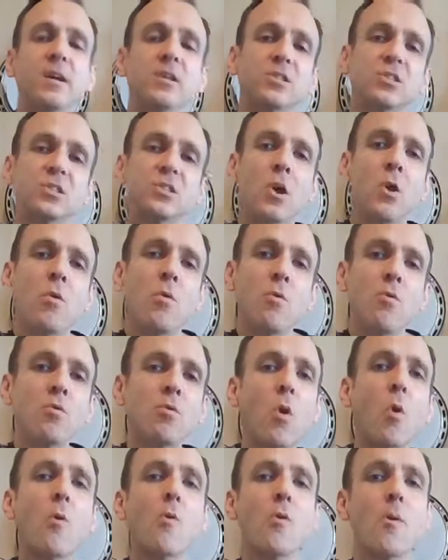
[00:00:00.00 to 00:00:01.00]
Stone,
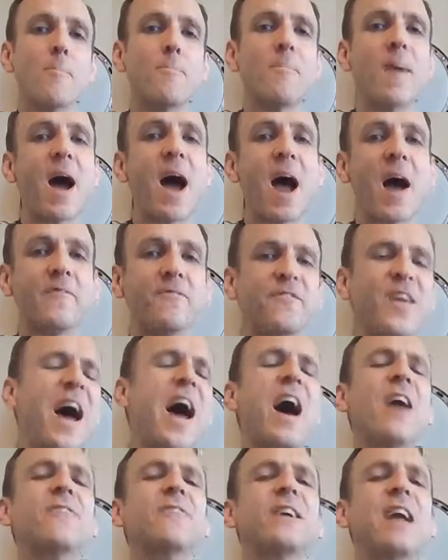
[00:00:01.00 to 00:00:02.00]
gonna buy
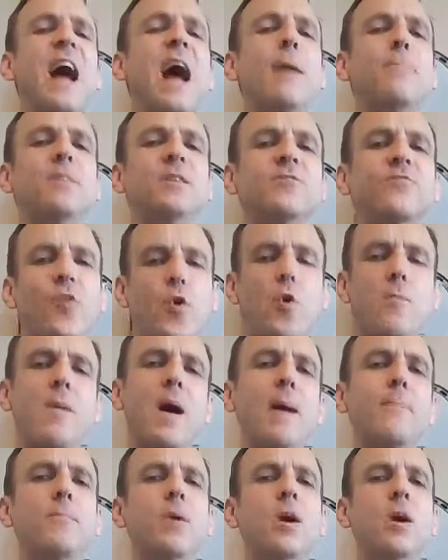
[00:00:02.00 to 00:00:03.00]
5 copies for
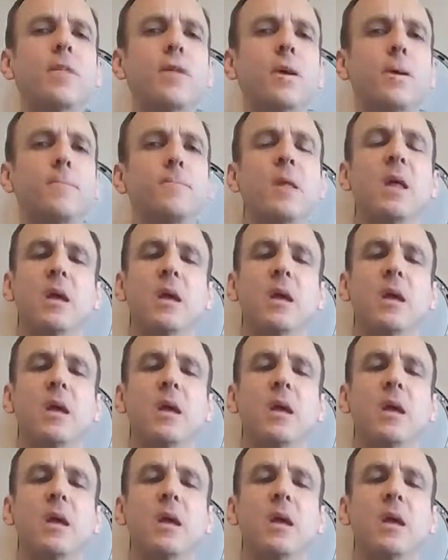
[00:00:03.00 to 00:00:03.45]
my mother.